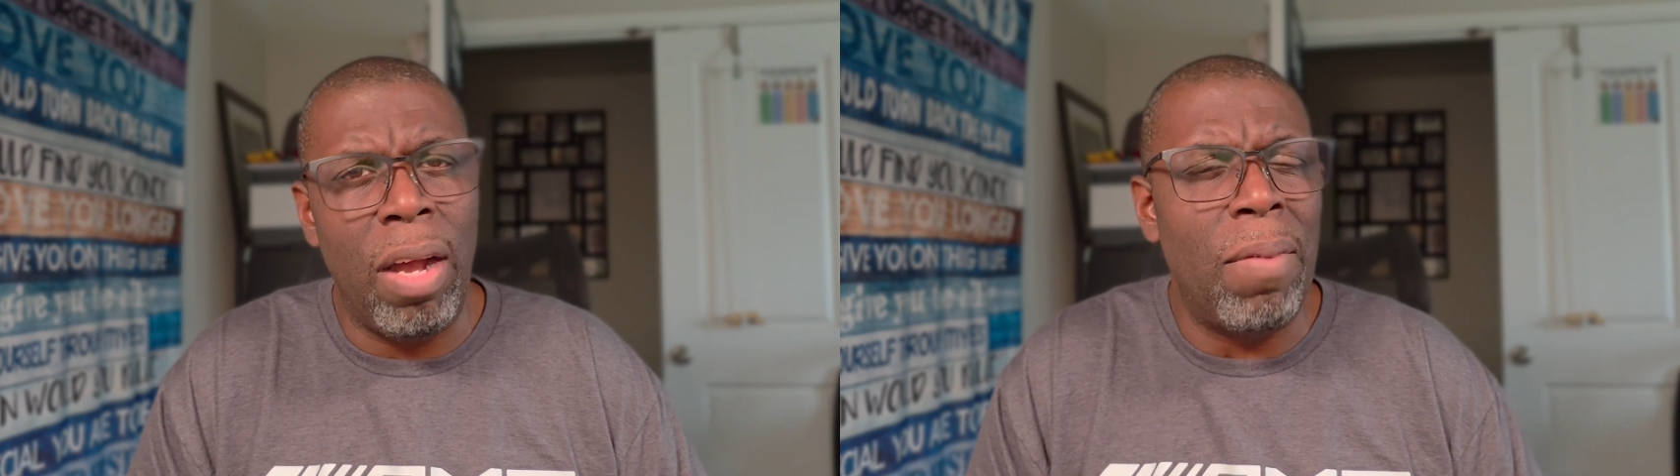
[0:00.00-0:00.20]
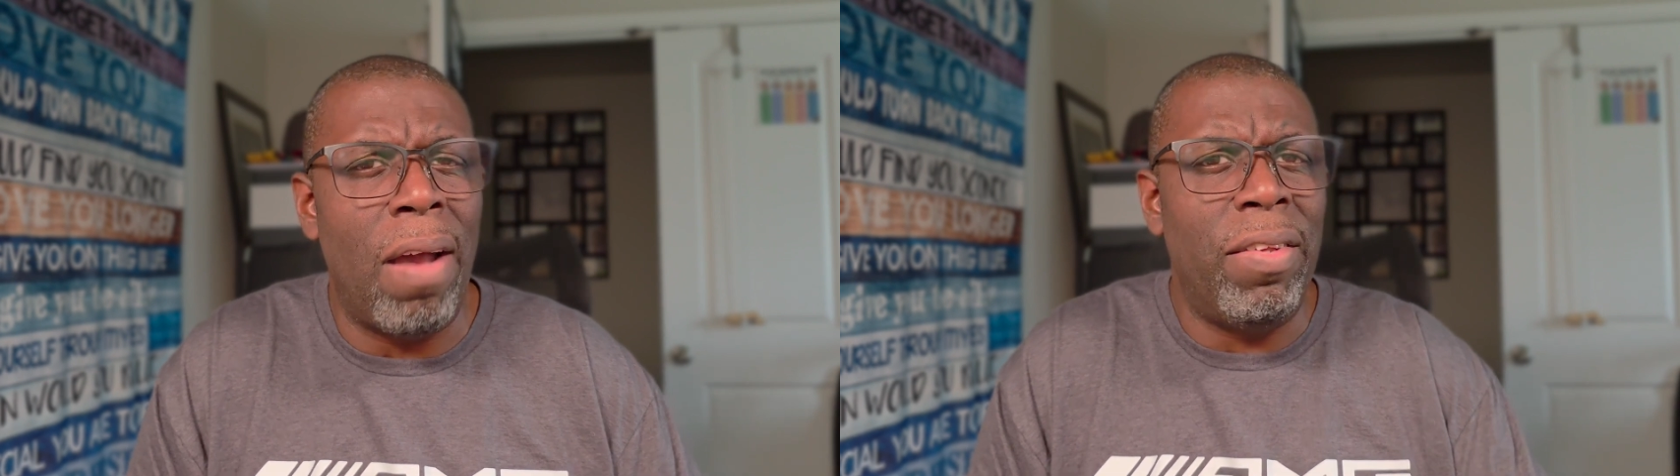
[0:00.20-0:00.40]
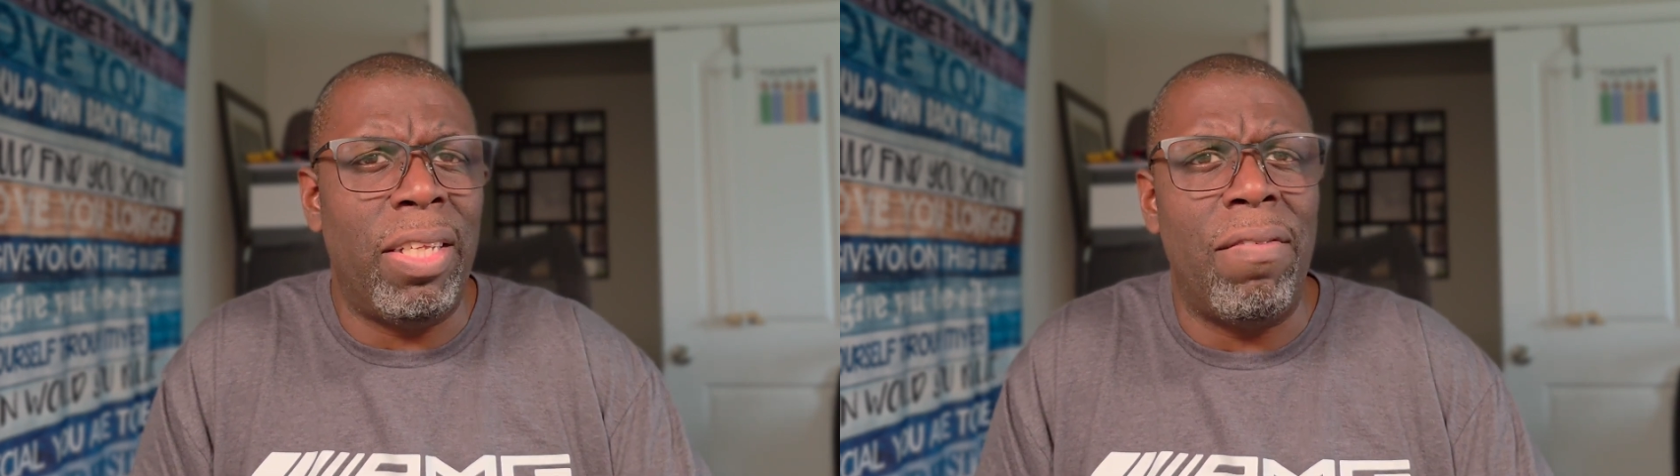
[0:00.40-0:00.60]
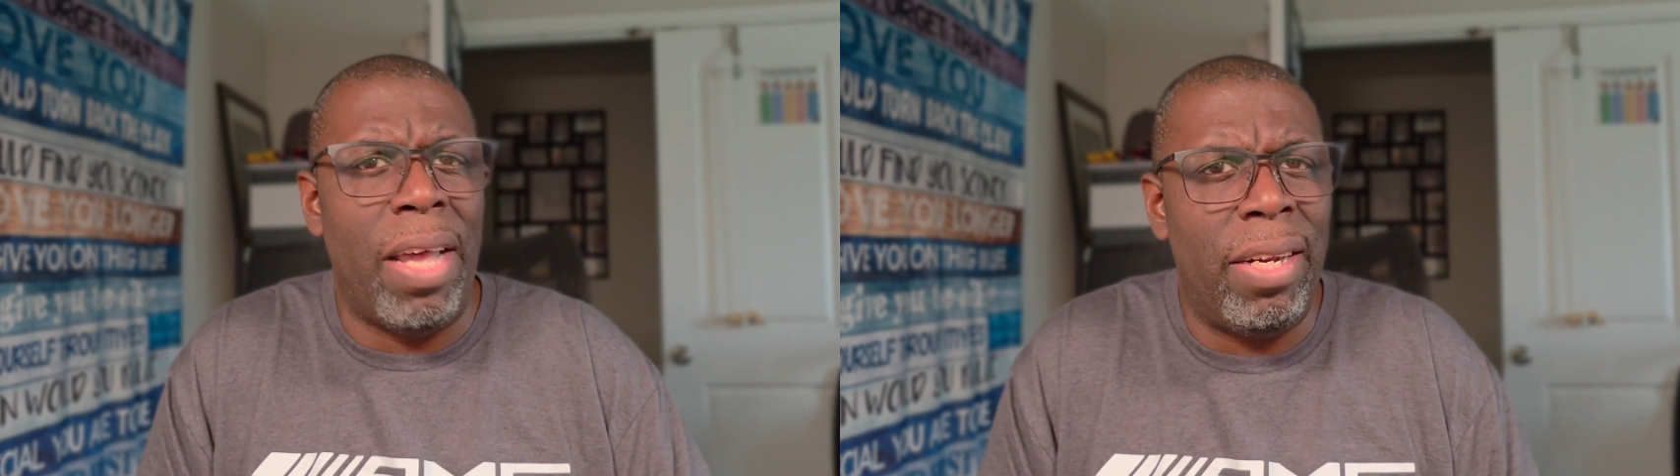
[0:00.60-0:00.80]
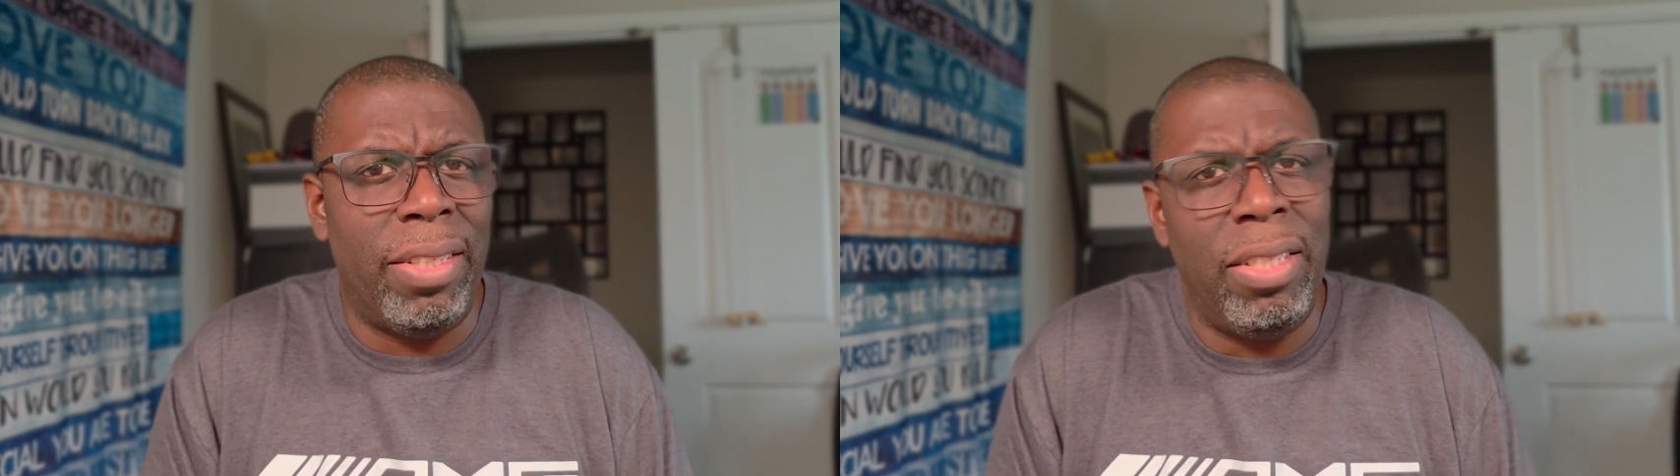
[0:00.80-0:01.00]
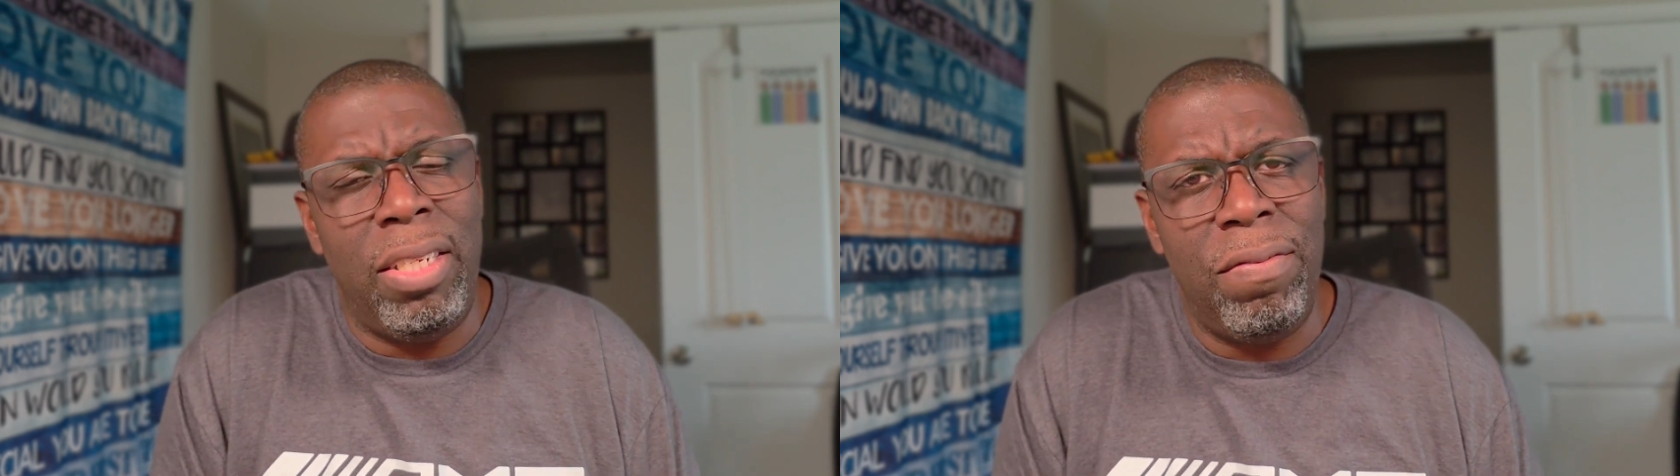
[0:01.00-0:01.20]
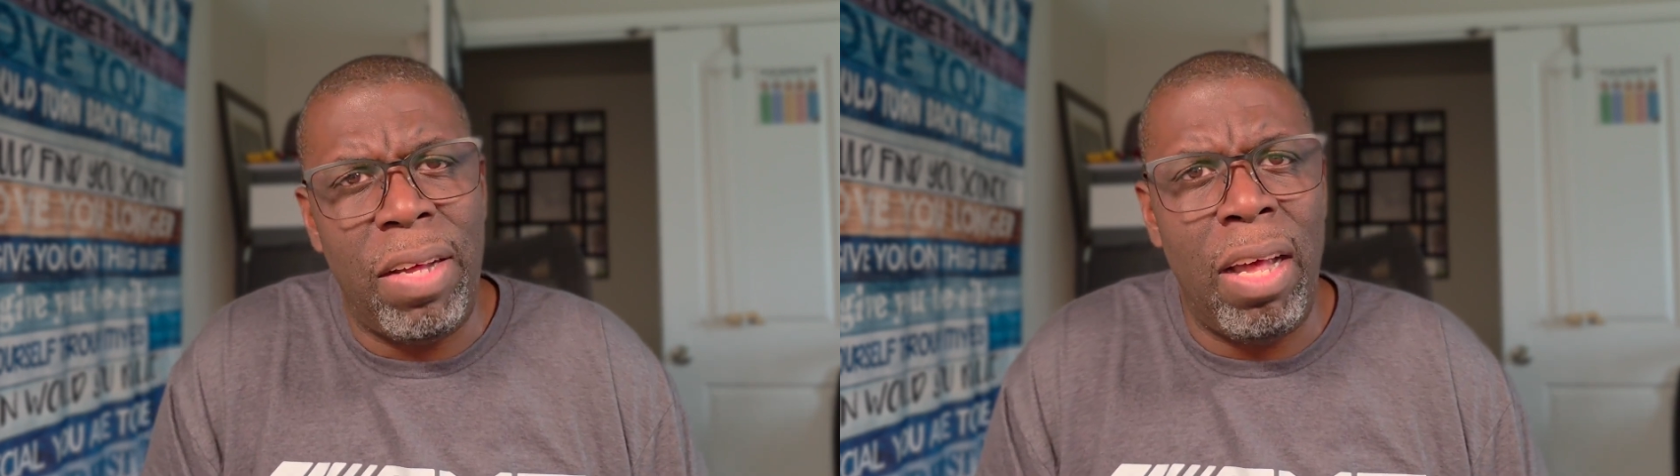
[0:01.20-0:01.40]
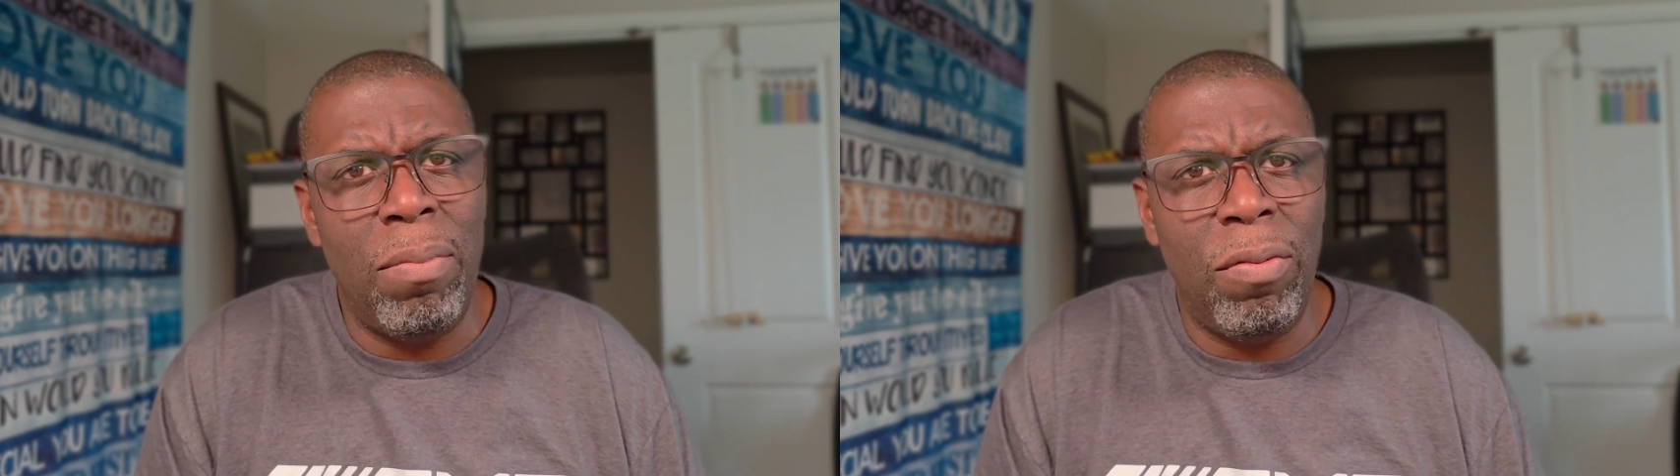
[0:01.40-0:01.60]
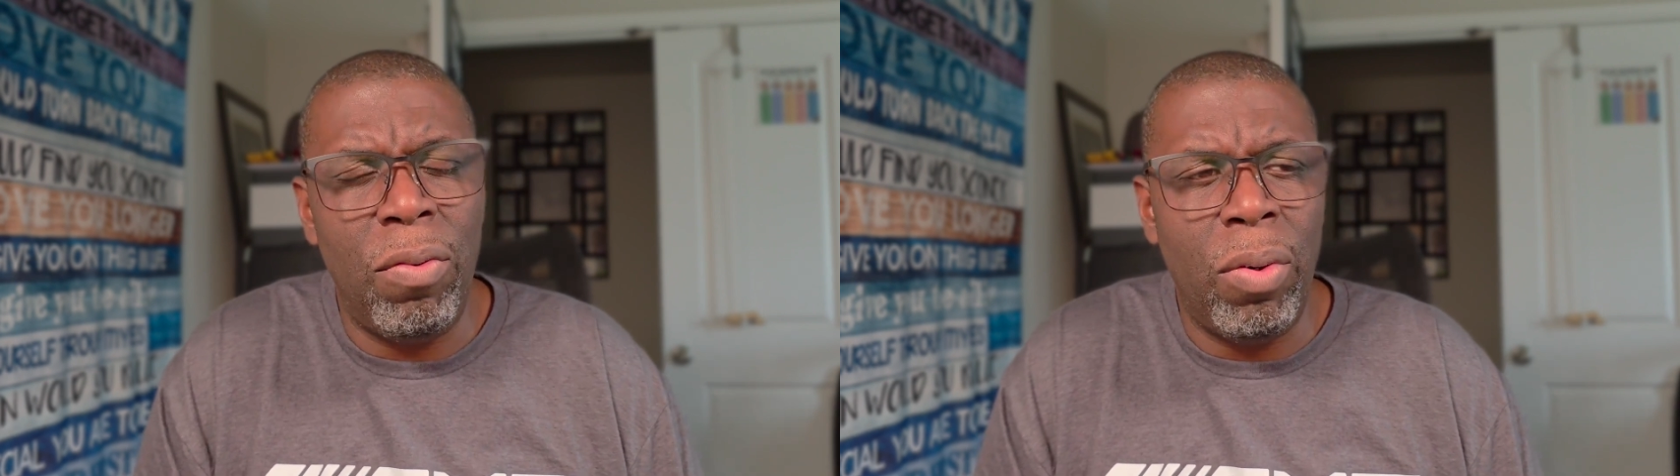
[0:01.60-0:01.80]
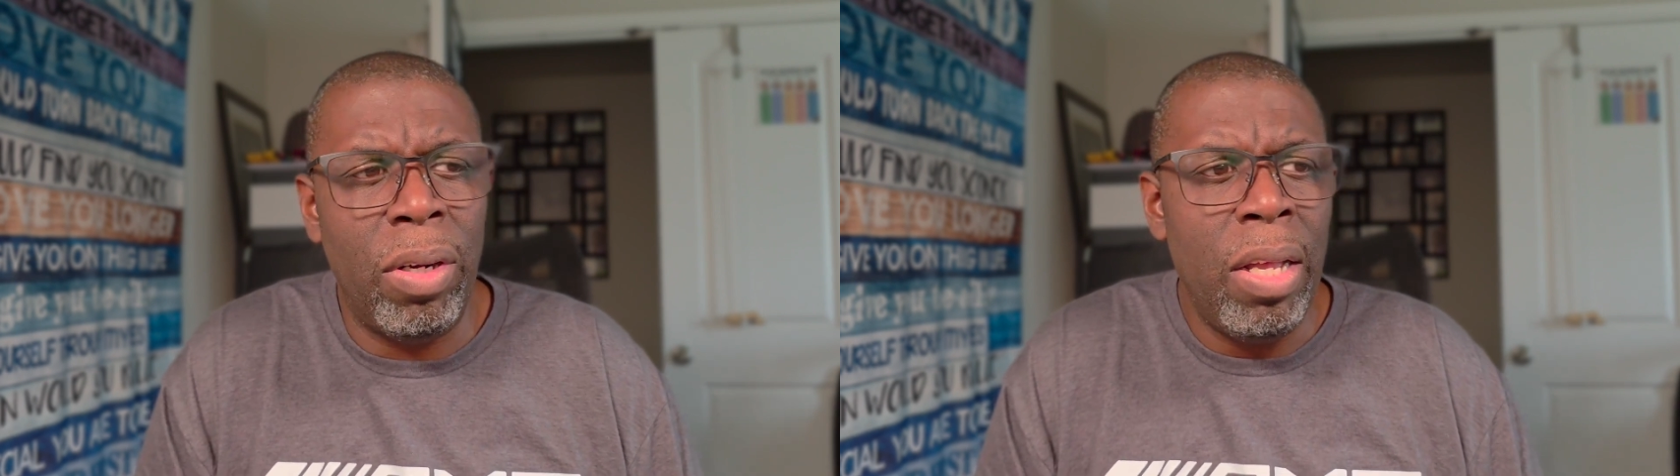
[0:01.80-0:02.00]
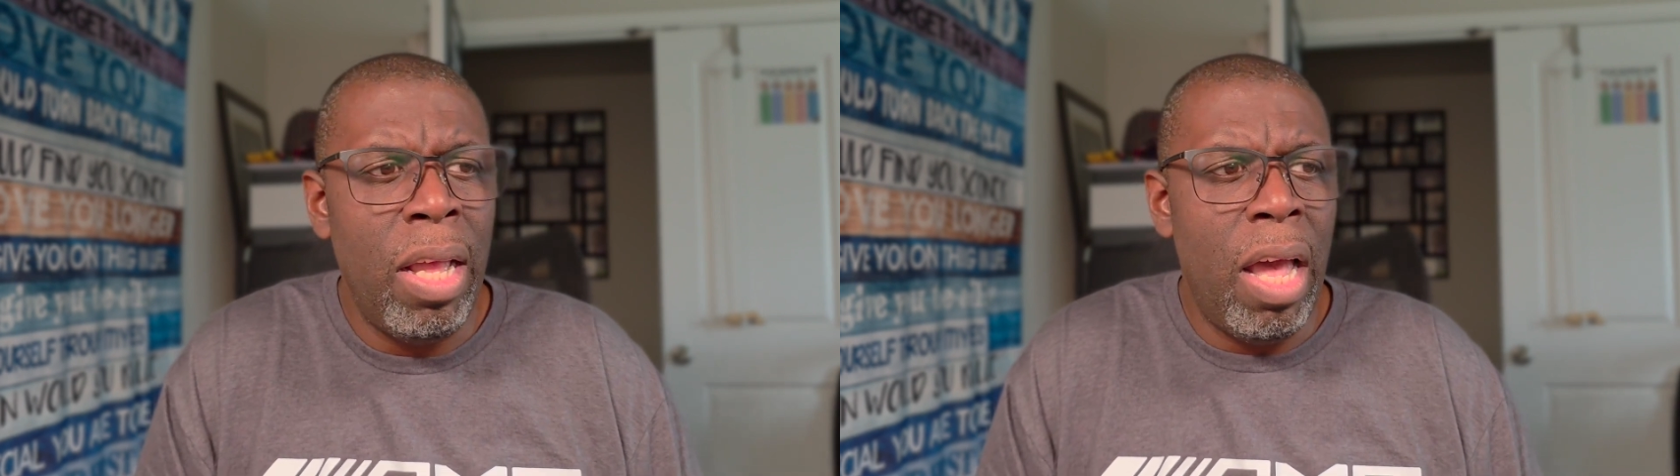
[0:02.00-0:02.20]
Obviously, I've had a CT5 before.